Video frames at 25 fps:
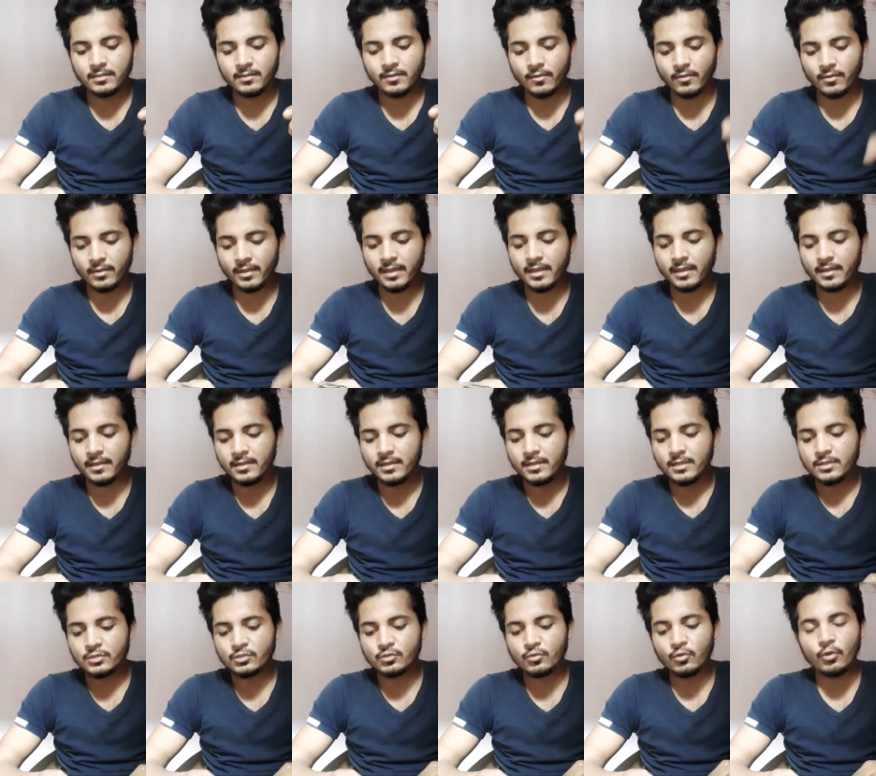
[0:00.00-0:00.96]
okay
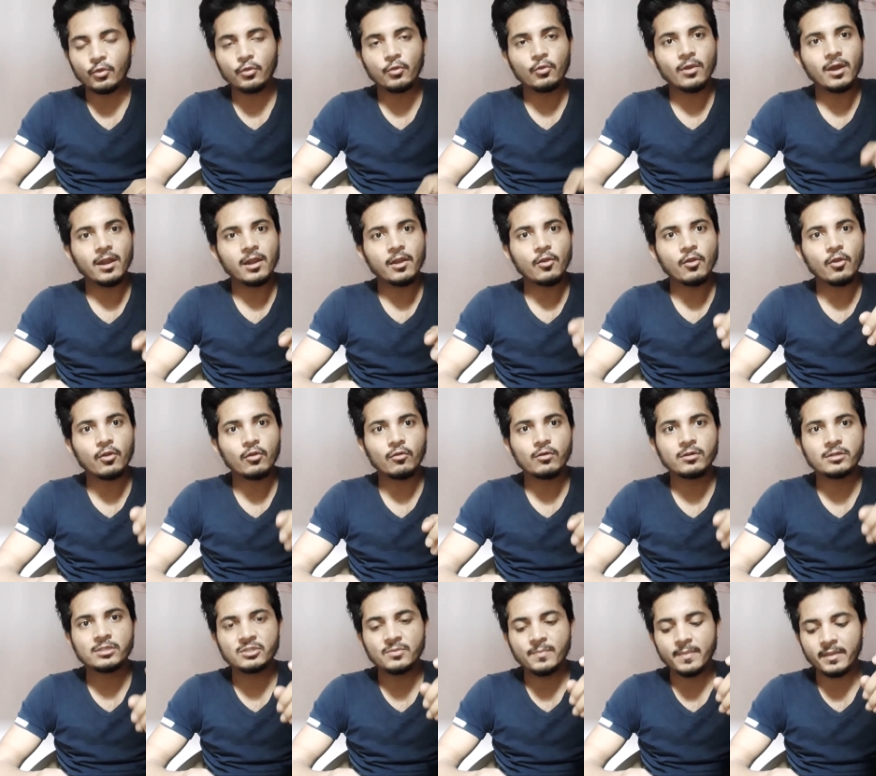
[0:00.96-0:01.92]
so you are not
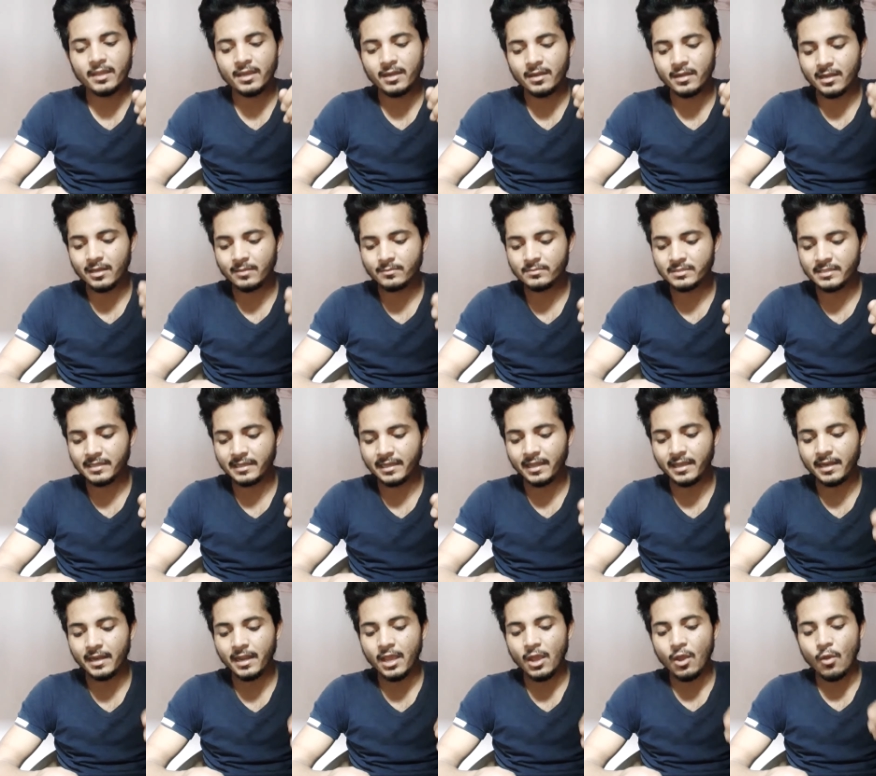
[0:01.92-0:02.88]
on speaking terms
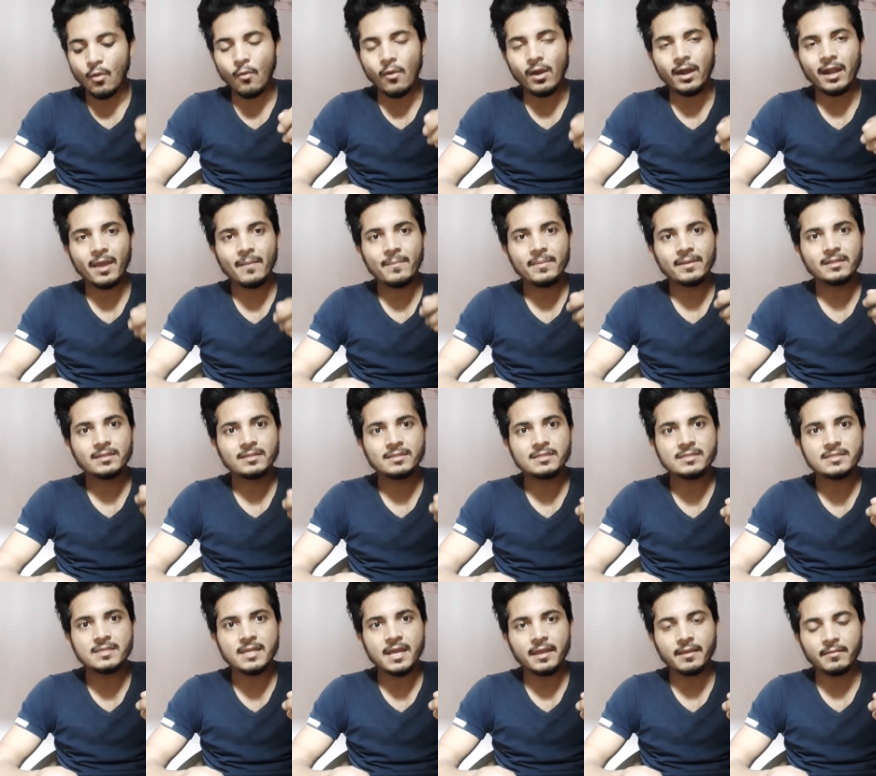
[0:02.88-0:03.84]
again what happened this
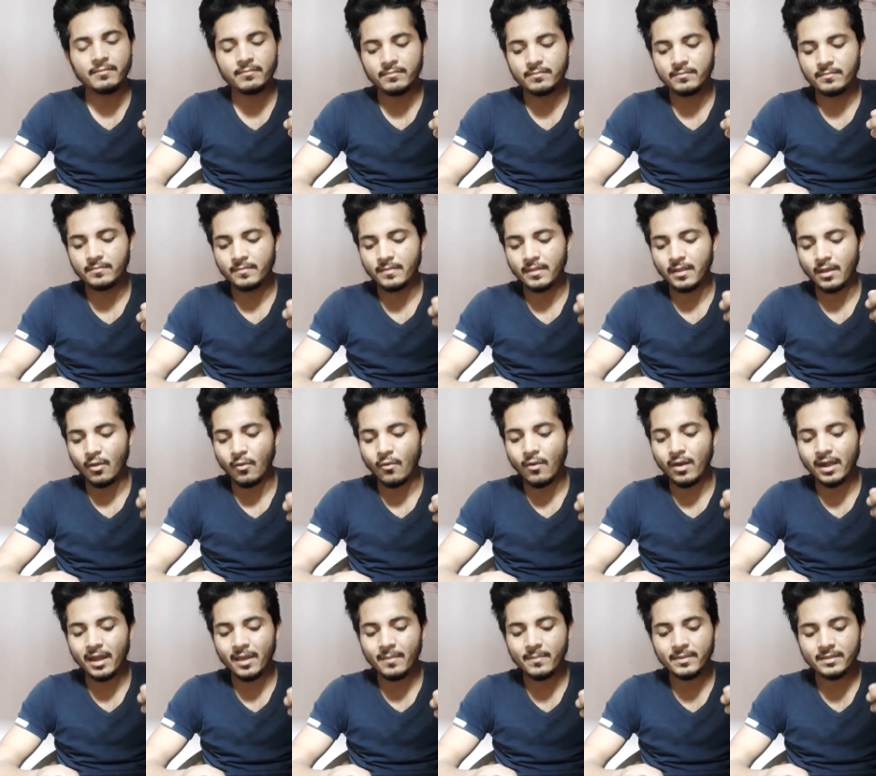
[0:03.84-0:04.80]
time
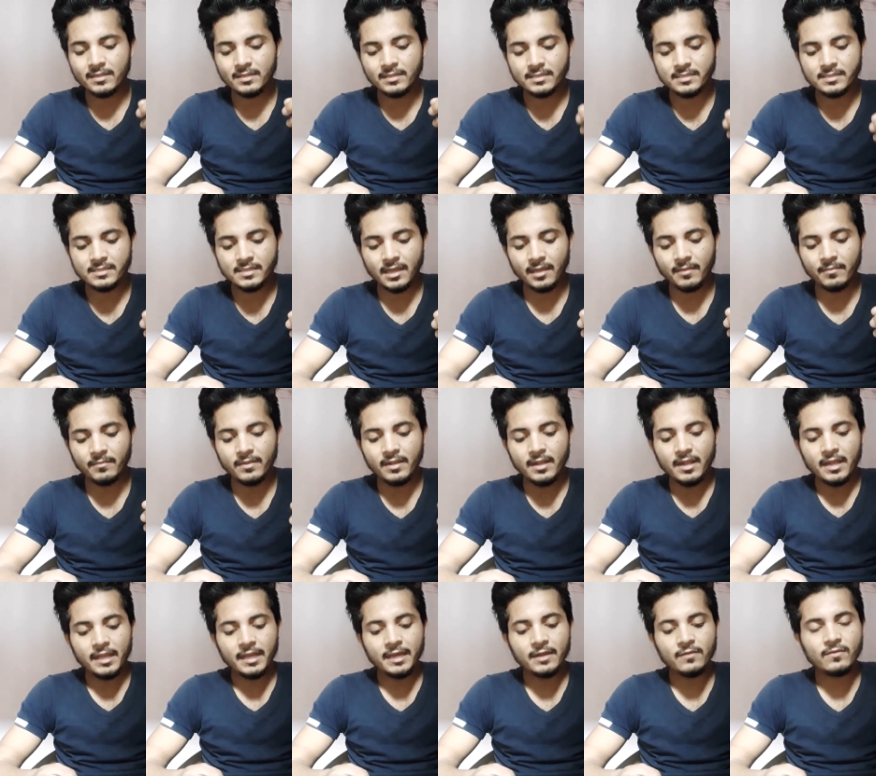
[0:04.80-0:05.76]
what happened this
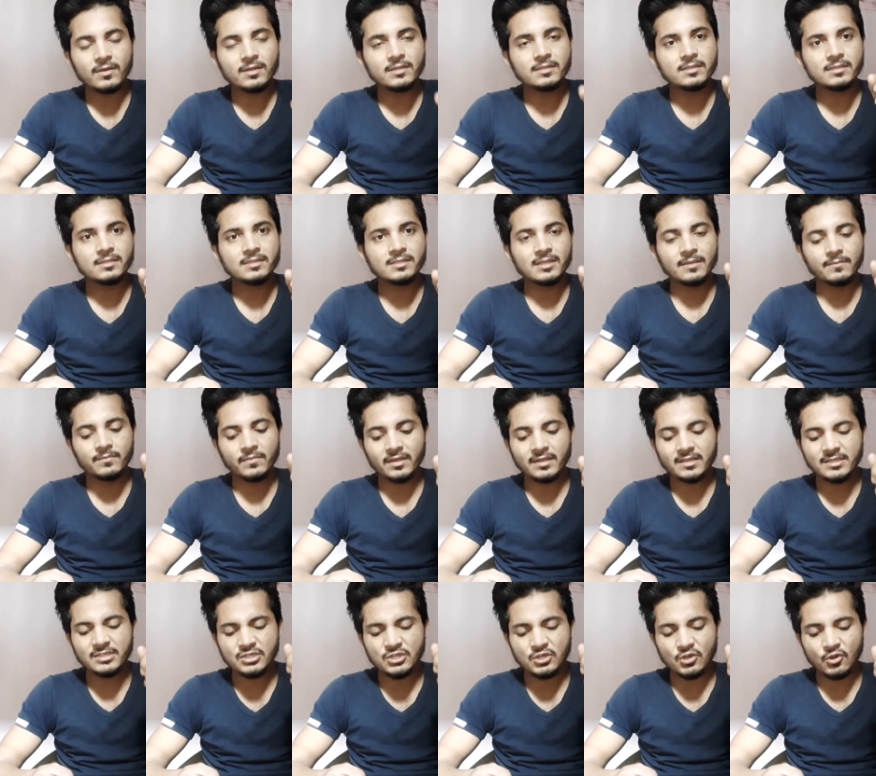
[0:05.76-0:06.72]
time it was just something
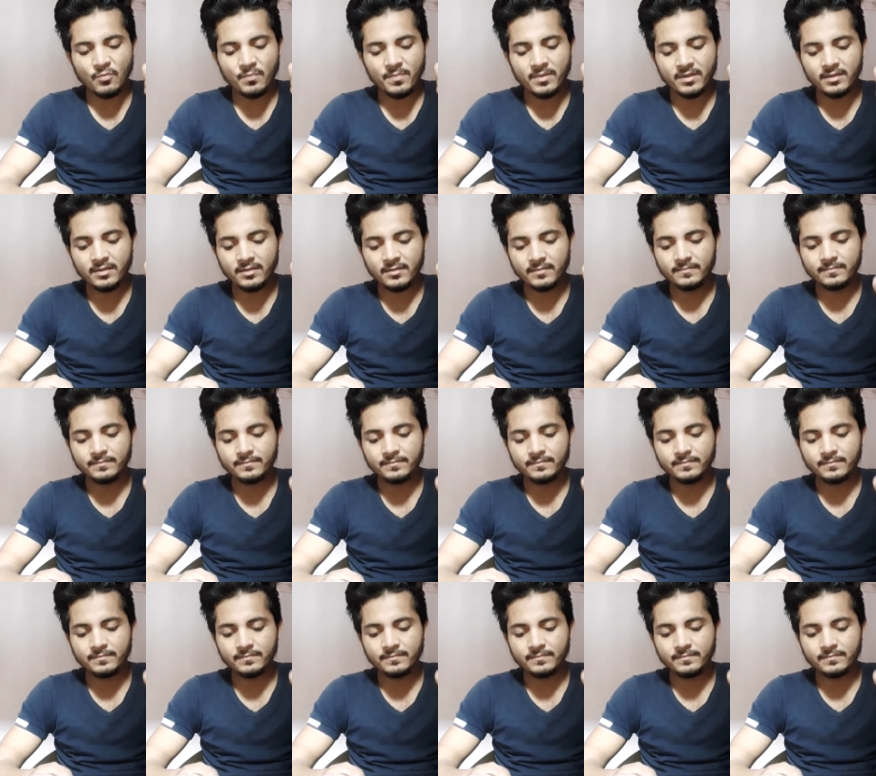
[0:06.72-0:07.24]
stupid